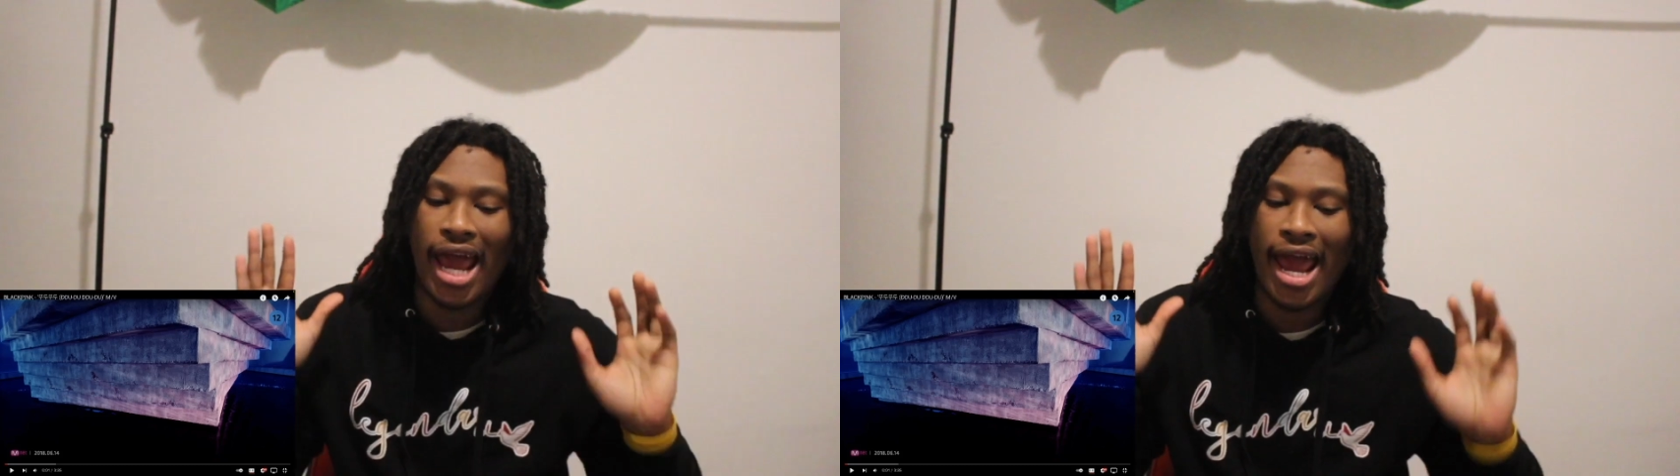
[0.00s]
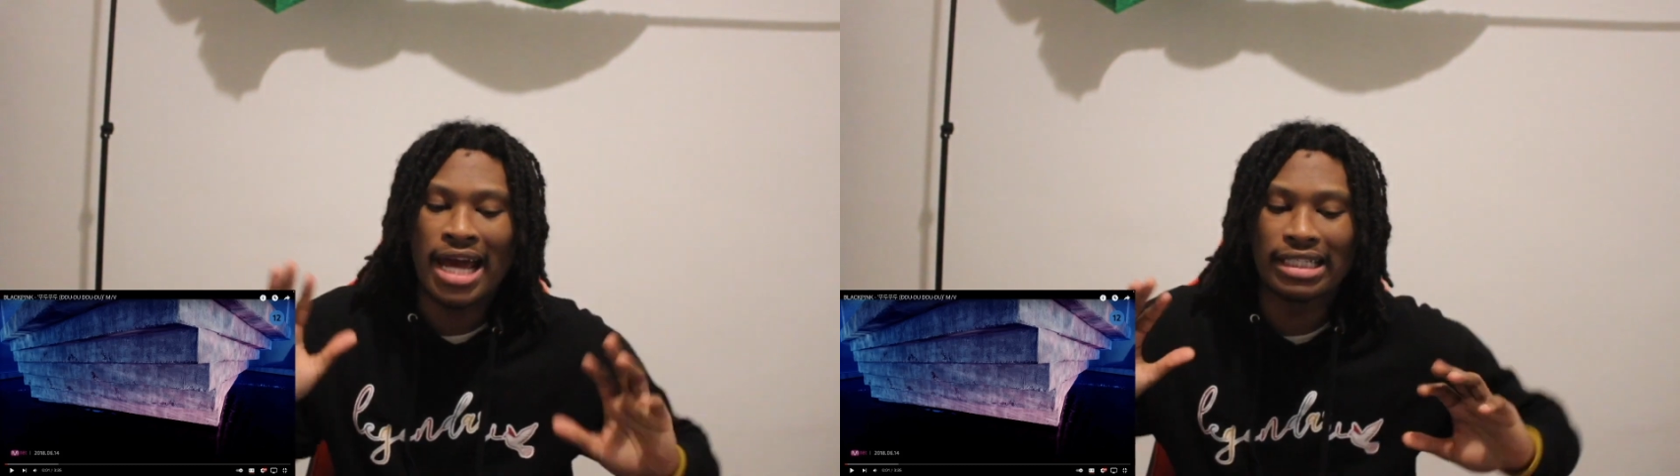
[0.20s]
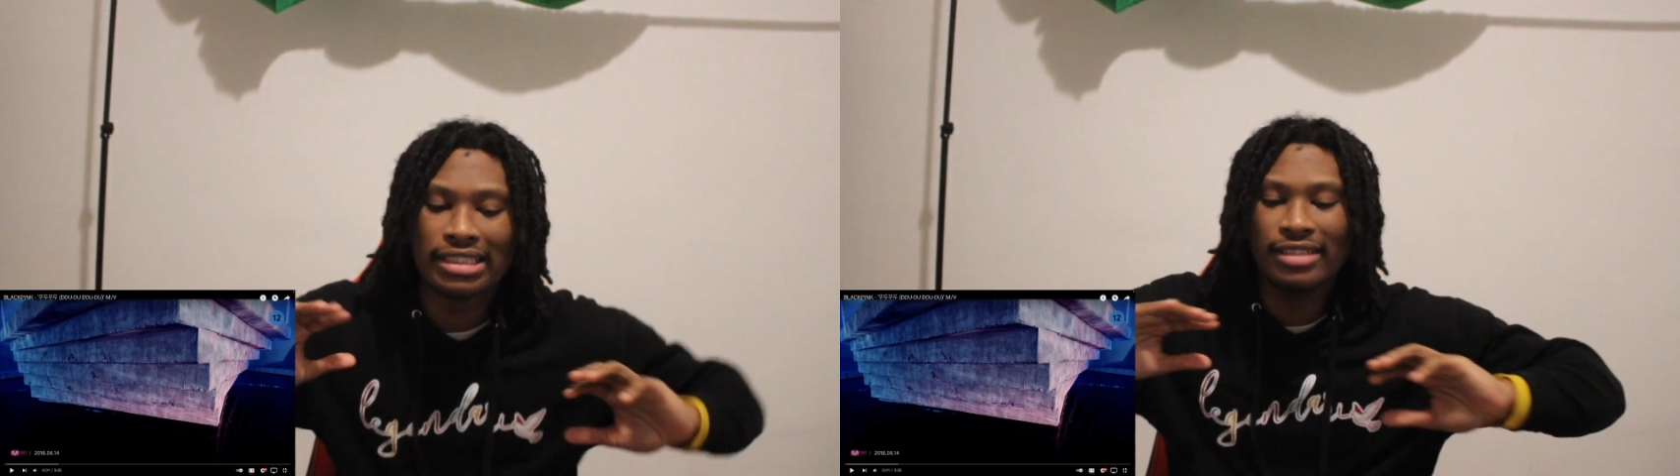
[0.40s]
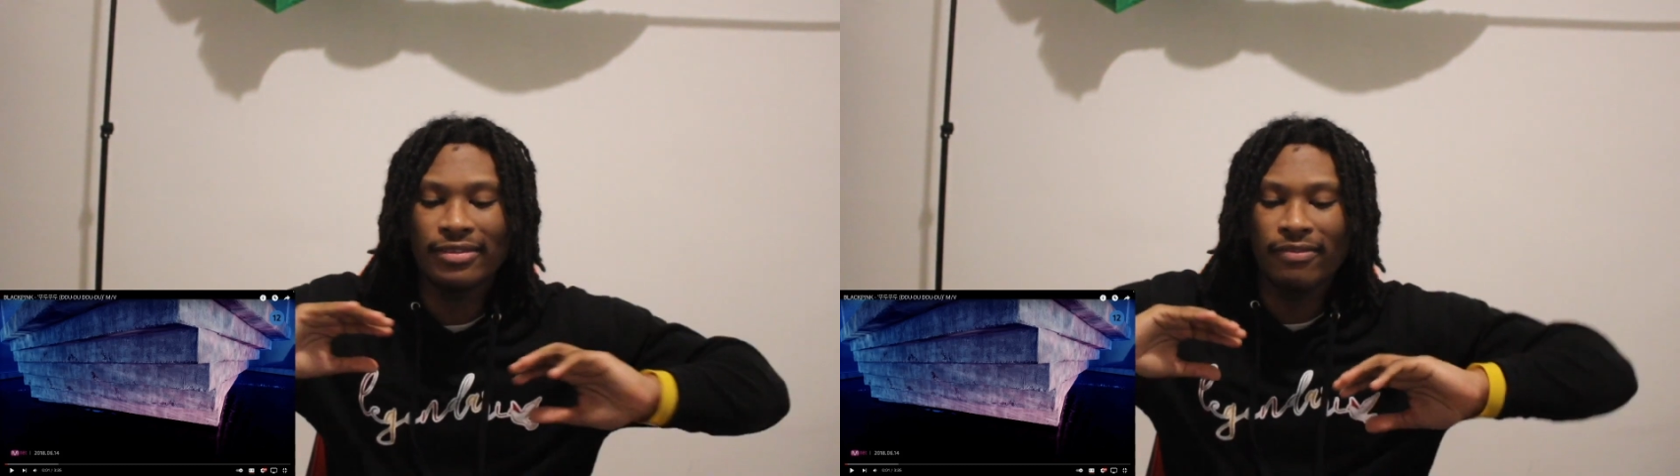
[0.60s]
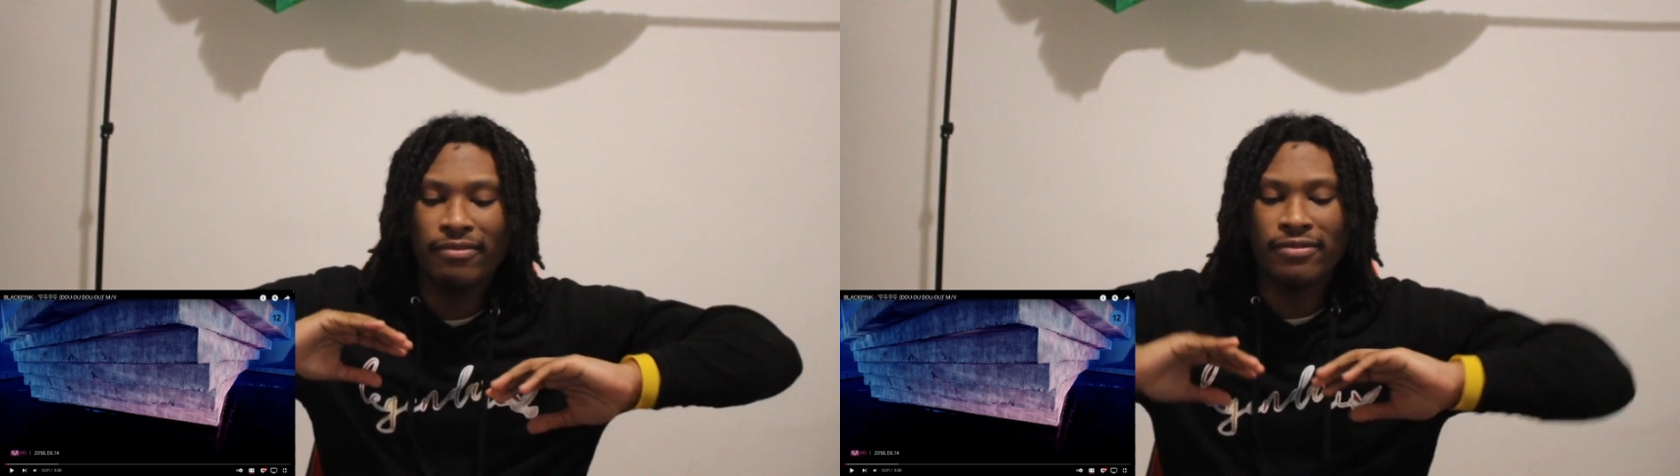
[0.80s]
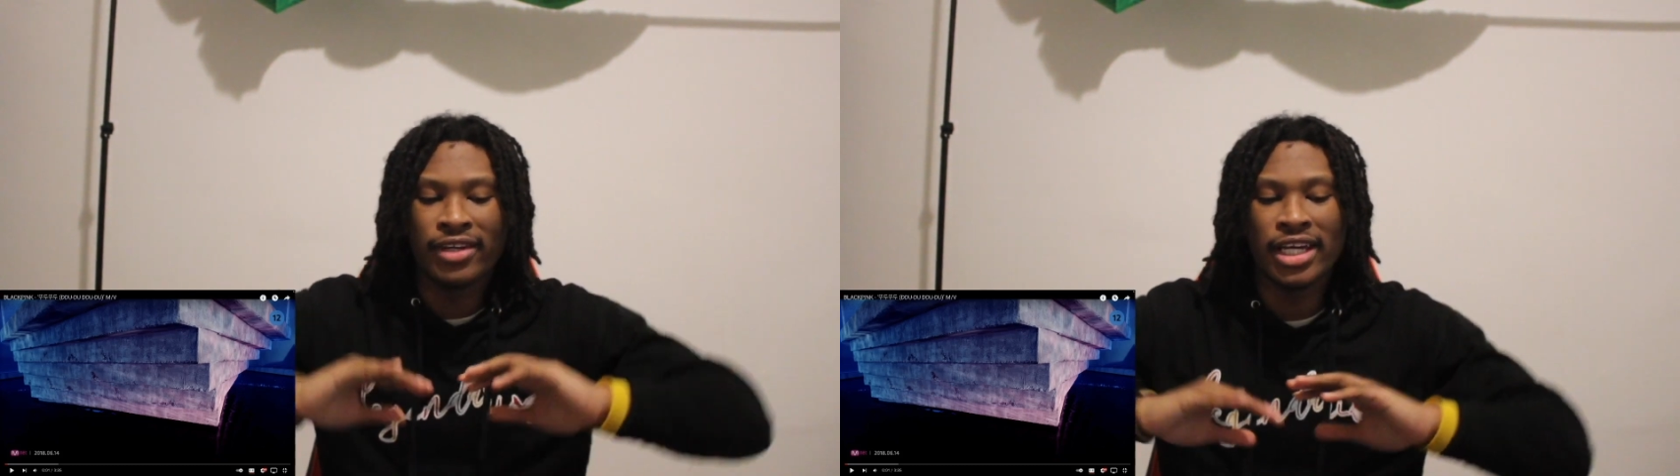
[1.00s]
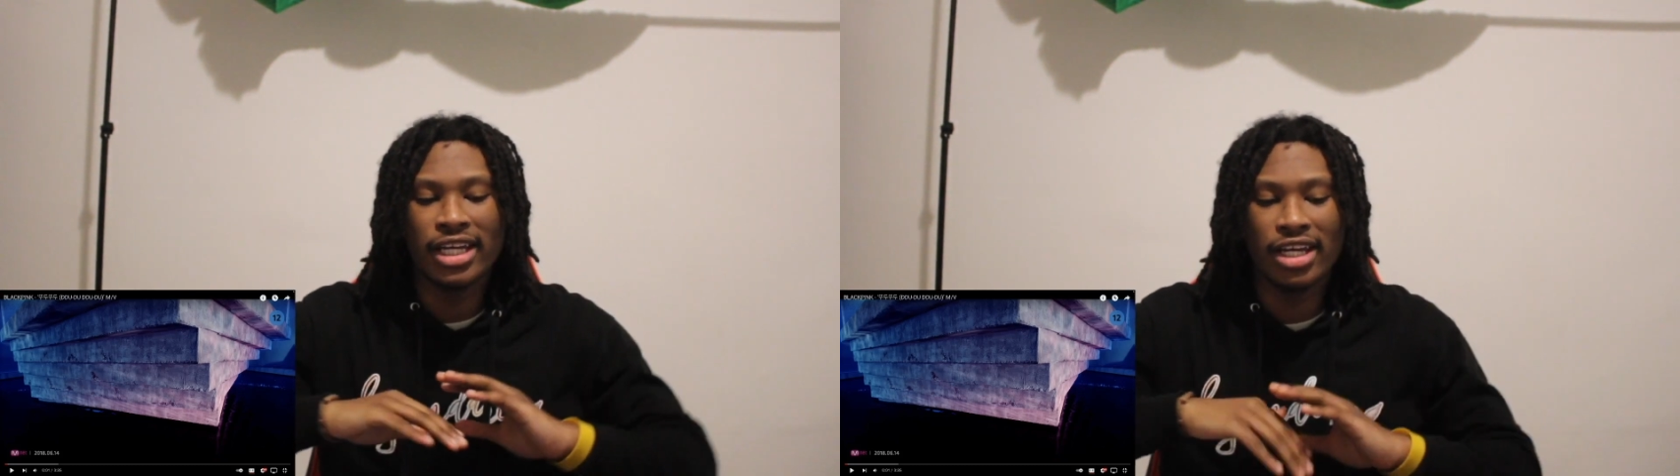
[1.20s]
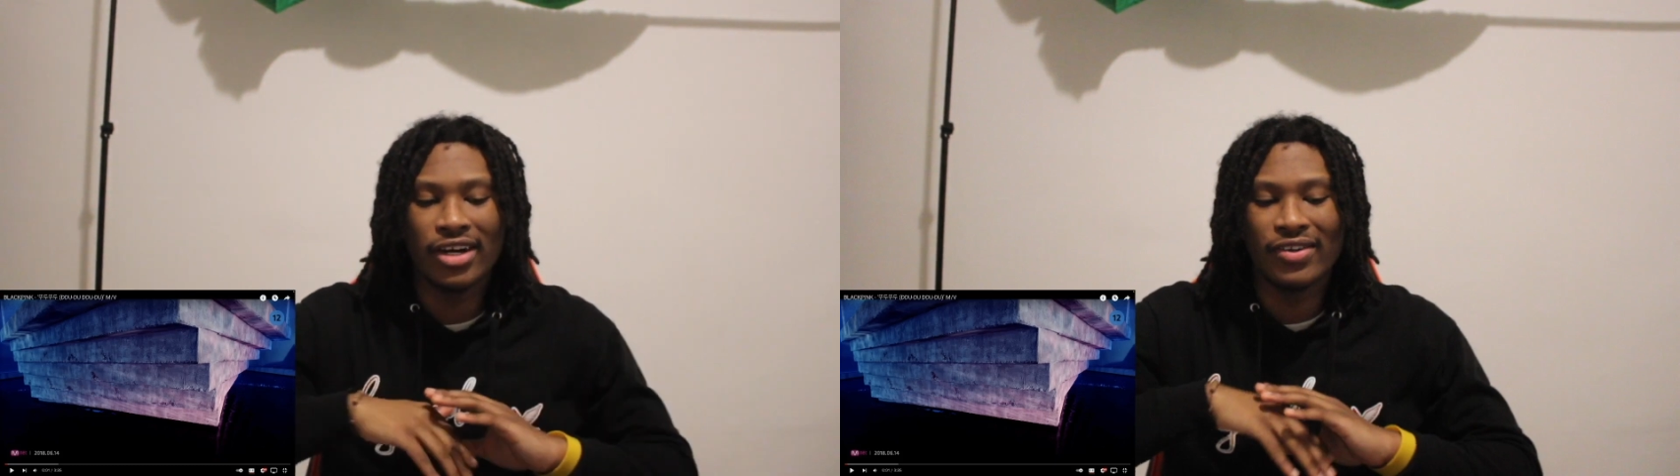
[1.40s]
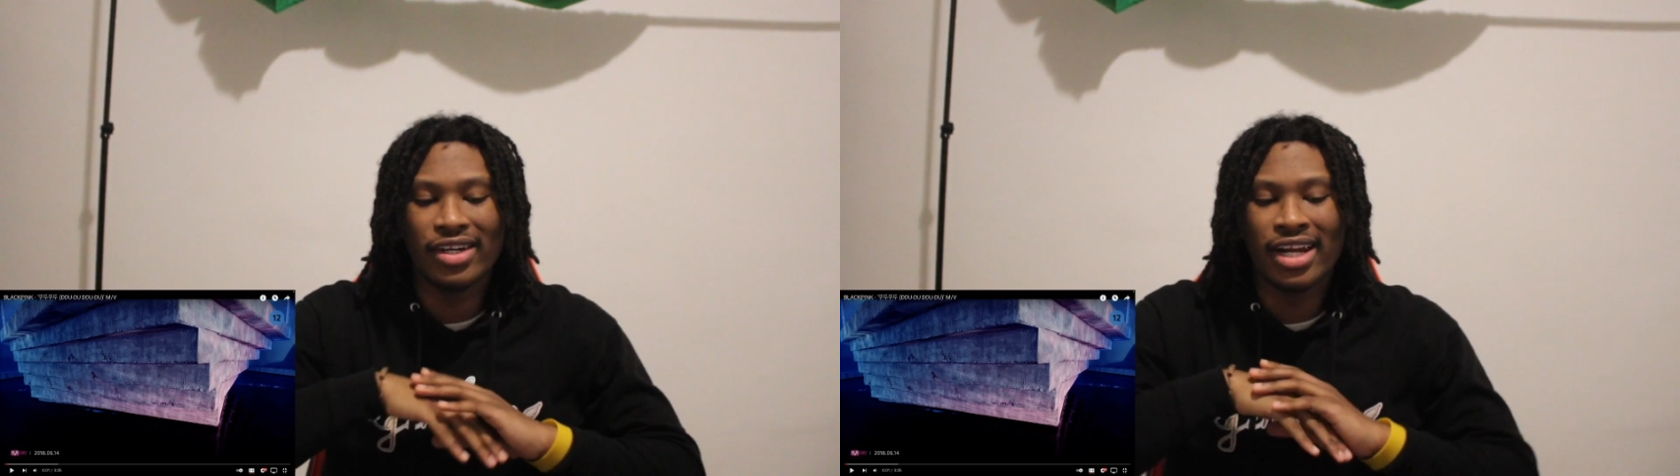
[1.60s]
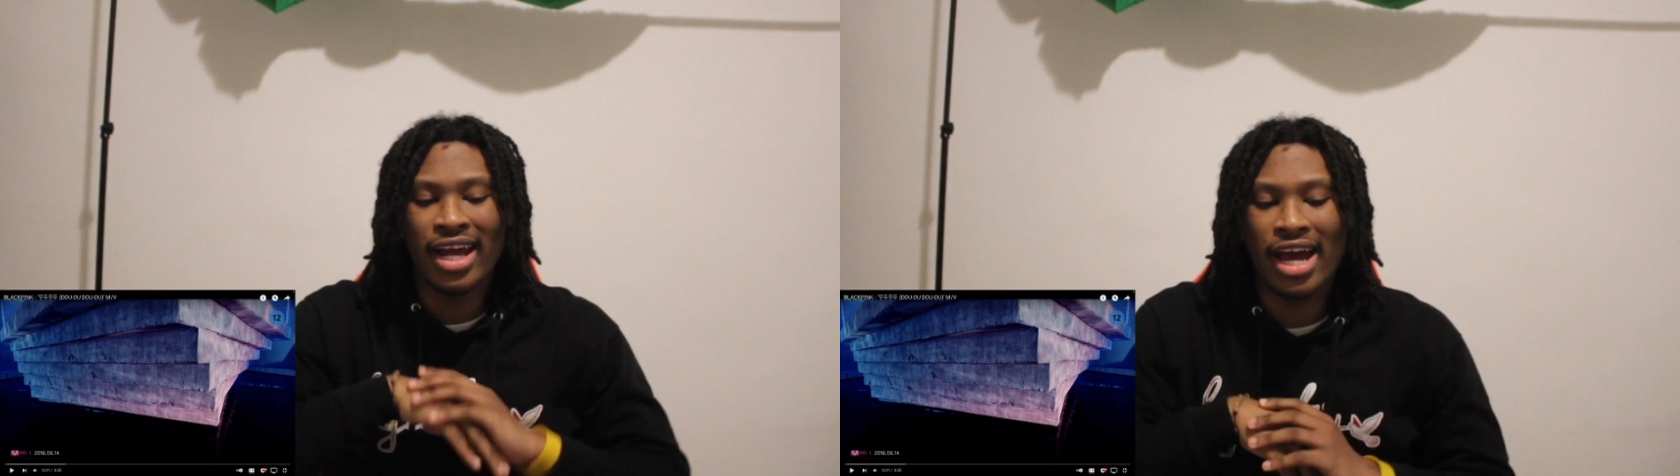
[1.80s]
reaction video.
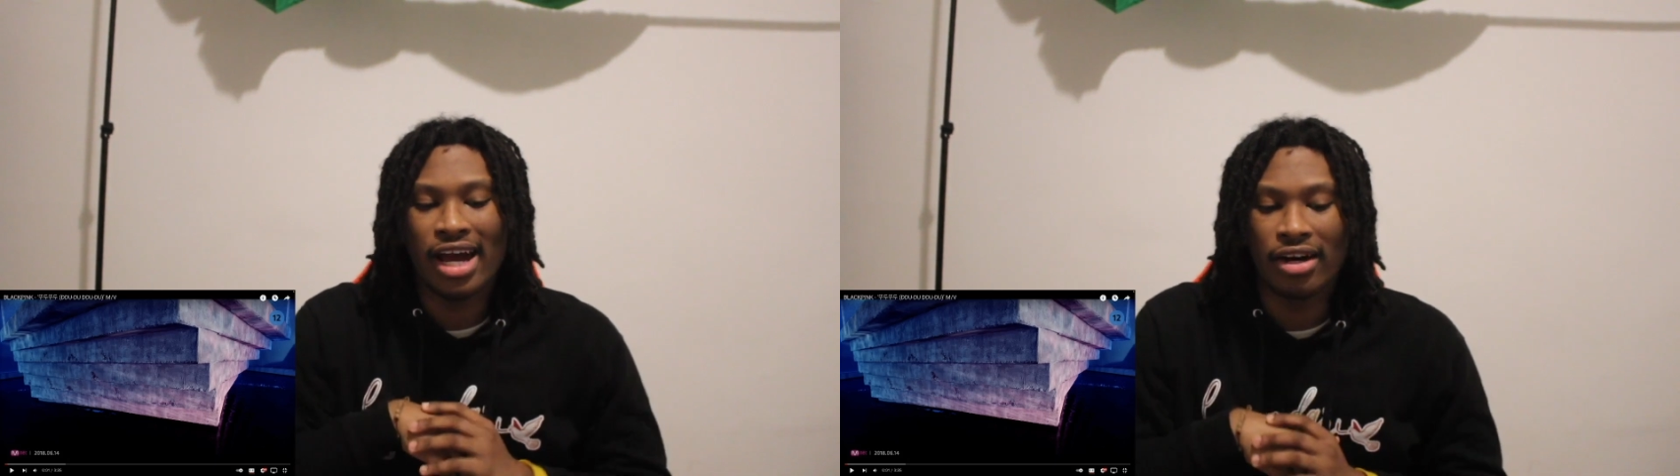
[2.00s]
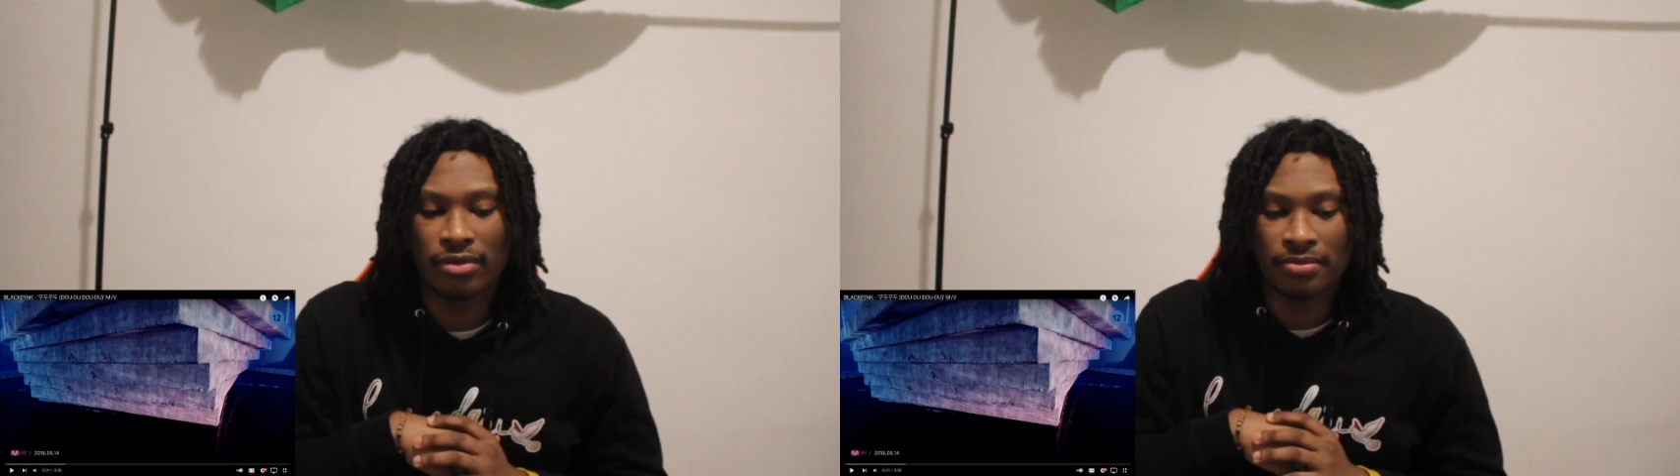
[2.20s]
Now,